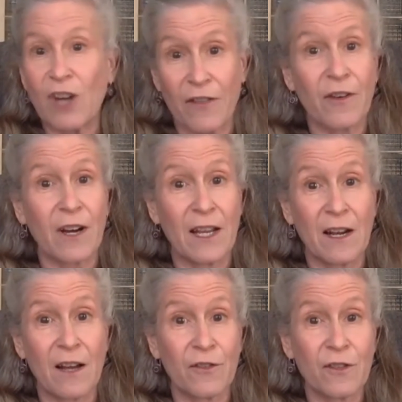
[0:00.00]
other
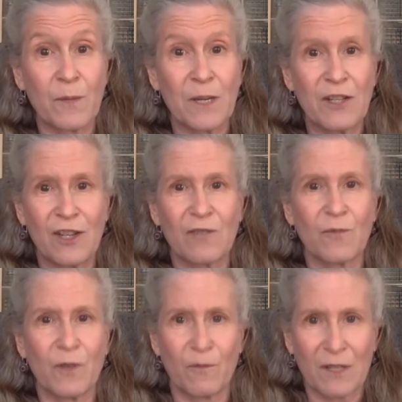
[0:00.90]
and other
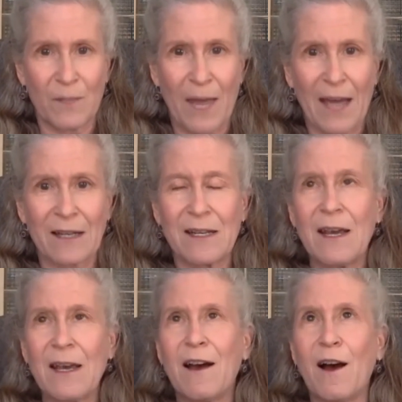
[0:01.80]
species with respect,
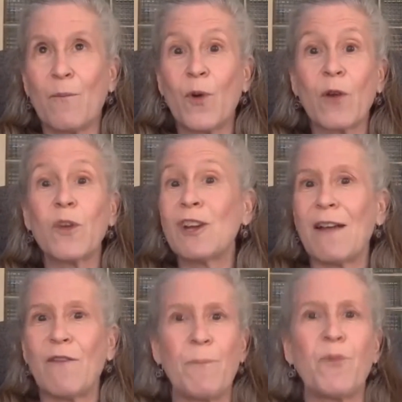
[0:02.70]
where we could
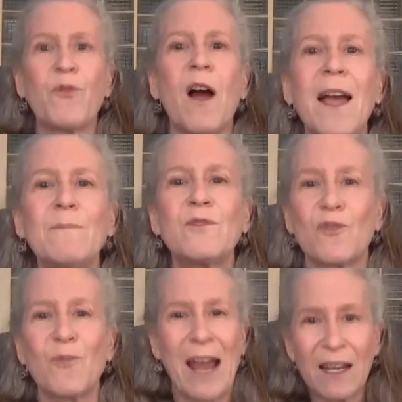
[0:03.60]
have a prime
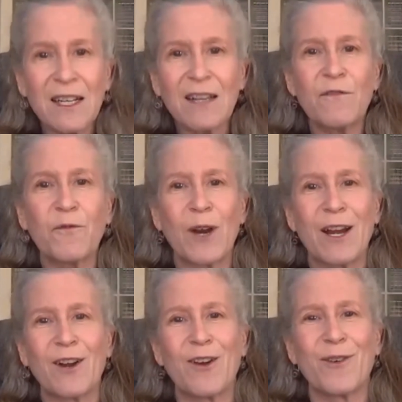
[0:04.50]
directive
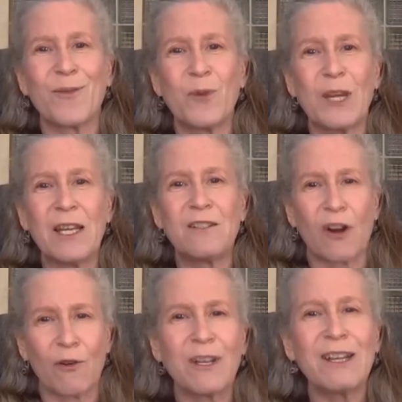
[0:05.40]
where we
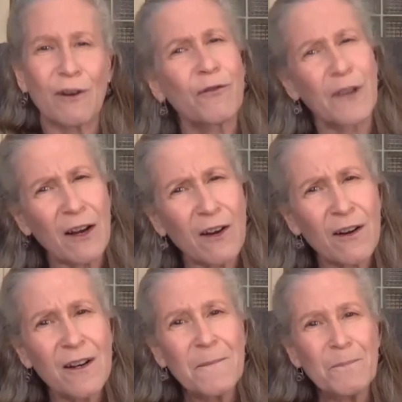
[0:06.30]
don't
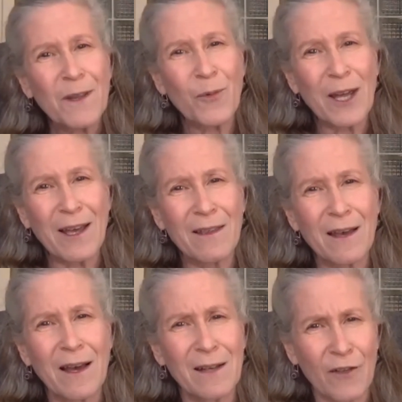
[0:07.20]
interfere with
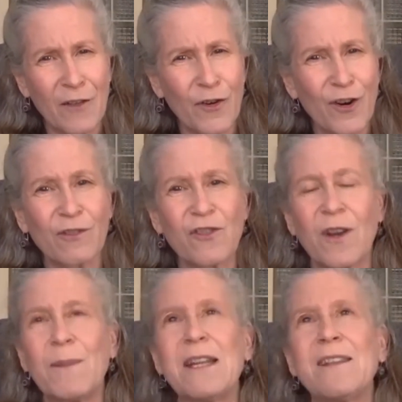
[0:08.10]
another
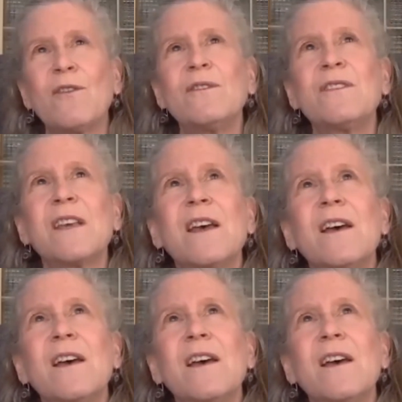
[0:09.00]
culture. I mean, those